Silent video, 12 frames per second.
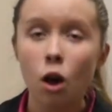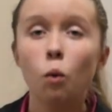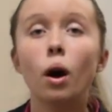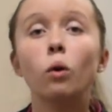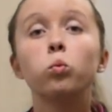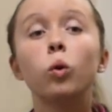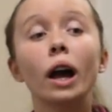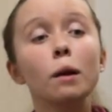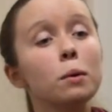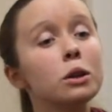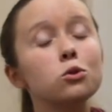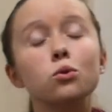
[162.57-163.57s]
while
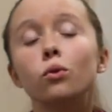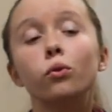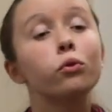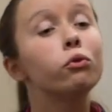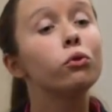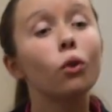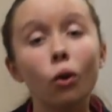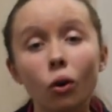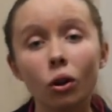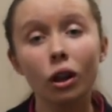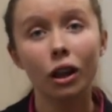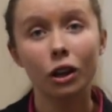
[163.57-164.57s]
ripened to
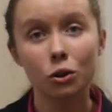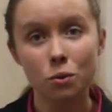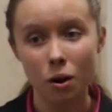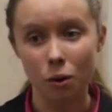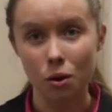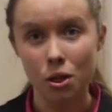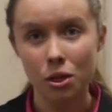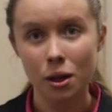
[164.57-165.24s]
full growth,